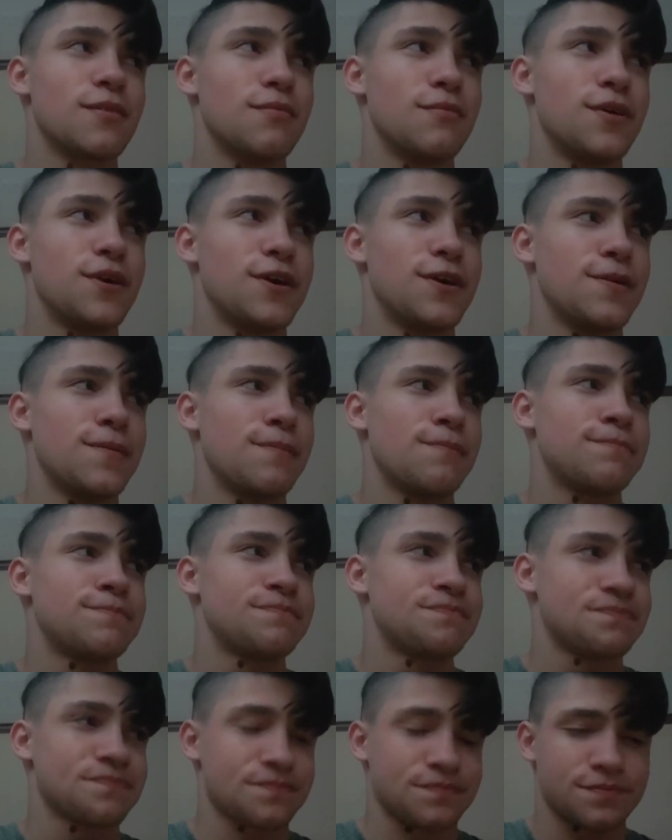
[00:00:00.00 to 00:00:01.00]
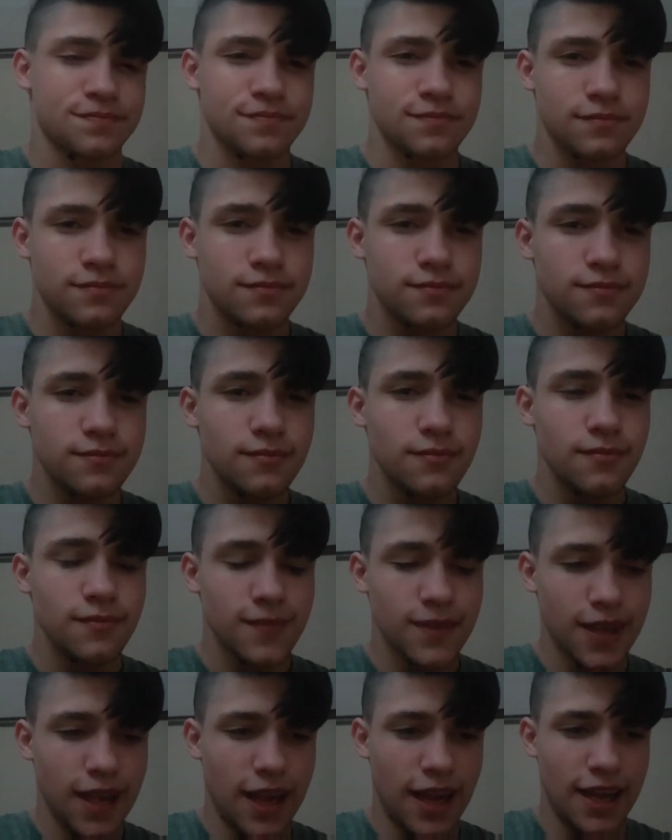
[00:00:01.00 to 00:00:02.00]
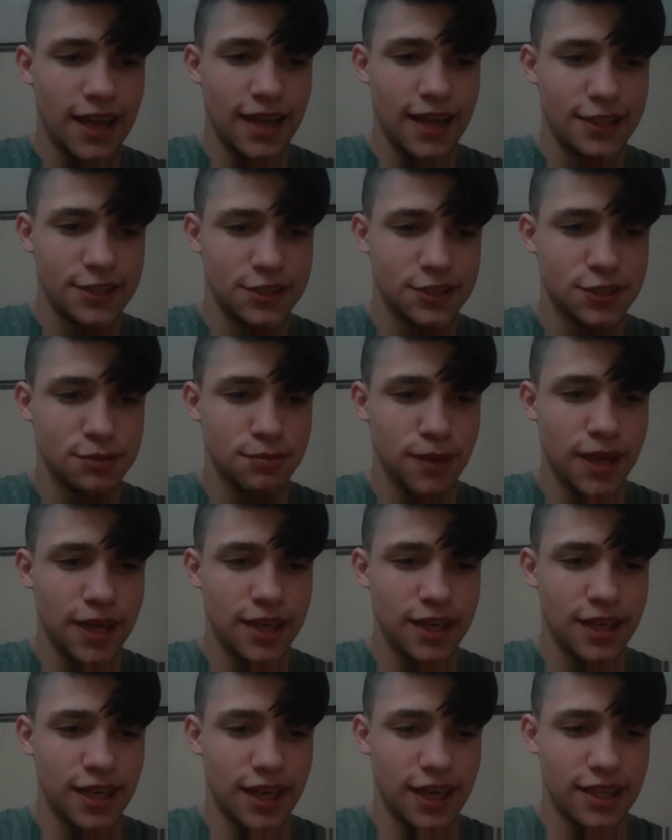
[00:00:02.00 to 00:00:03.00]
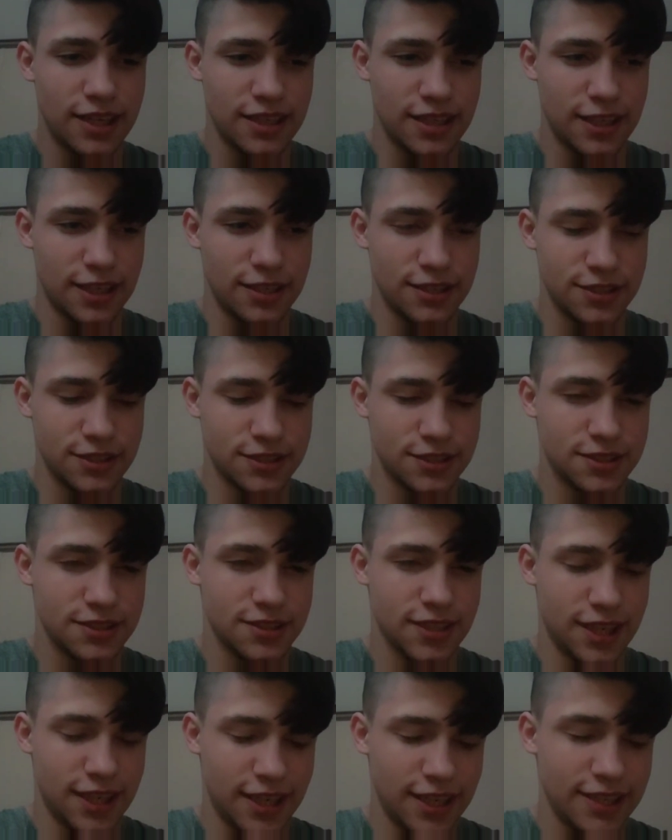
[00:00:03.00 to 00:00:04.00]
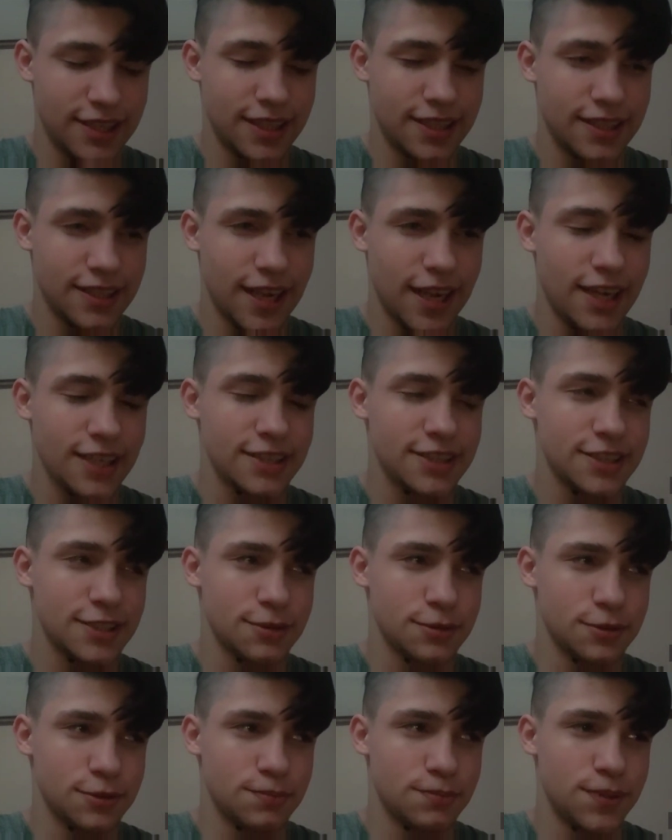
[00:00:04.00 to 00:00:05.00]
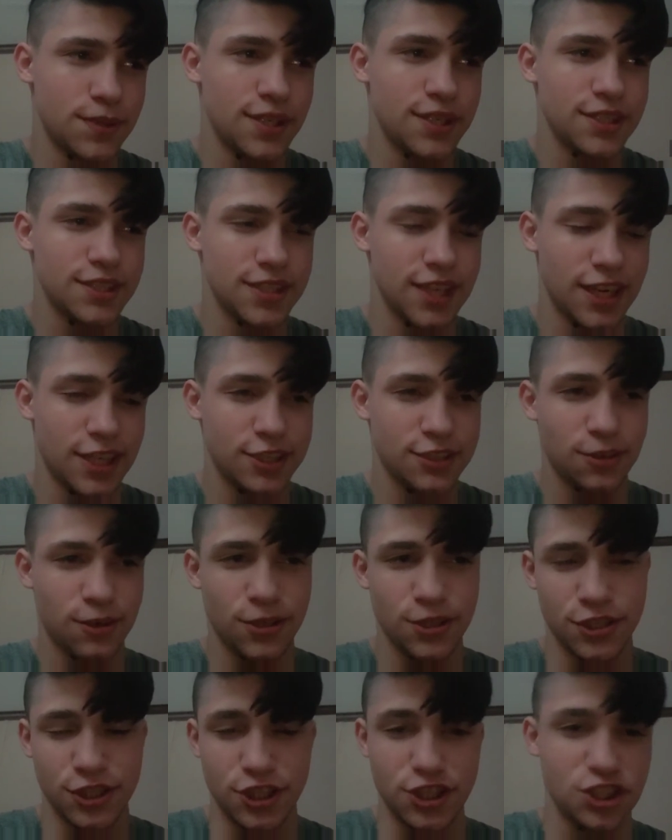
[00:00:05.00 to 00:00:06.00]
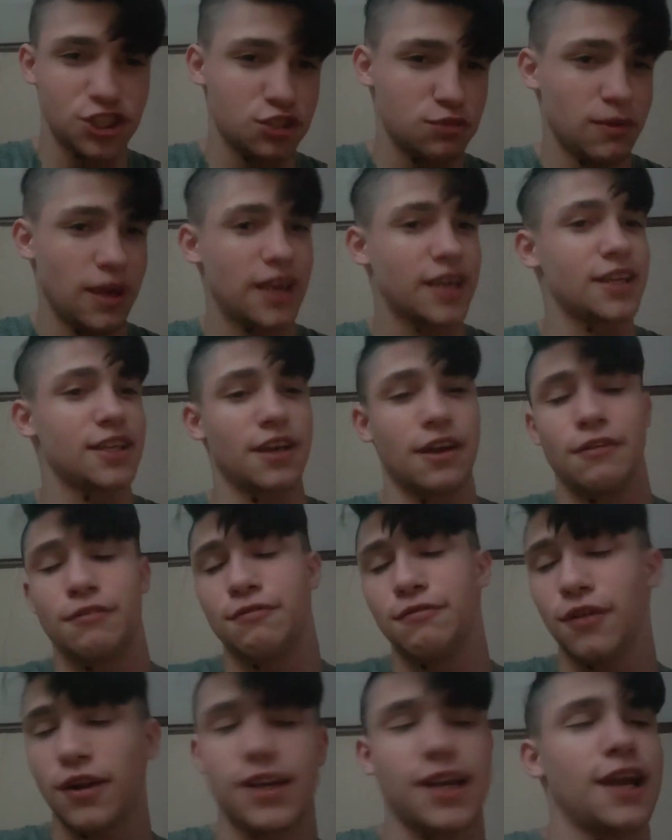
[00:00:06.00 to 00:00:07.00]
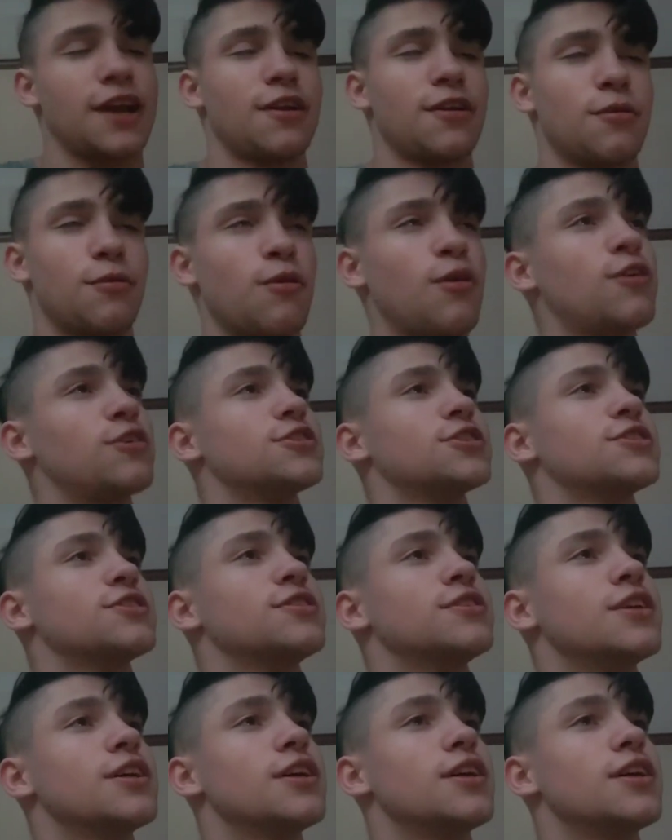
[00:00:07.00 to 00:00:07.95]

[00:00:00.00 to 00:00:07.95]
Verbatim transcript: But I had smack. I, I was. I actually was pissed, and I started just smacking the fuck out of the wall. And